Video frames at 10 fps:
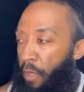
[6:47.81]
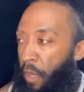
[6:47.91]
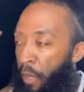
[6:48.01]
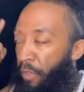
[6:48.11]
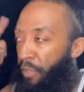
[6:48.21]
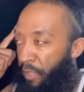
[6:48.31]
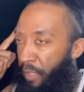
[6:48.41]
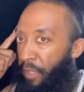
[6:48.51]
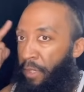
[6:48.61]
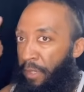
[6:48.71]

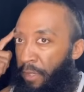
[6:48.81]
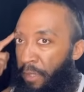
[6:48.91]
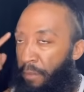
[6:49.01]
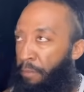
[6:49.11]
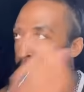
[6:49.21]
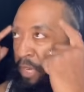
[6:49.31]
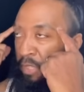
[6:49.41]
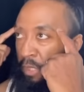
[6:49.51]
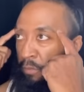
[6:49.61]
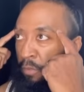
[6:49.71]
Understand, again,
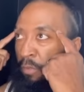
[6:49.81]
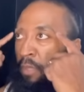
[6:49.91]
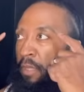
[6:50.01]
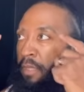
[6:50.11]
base level,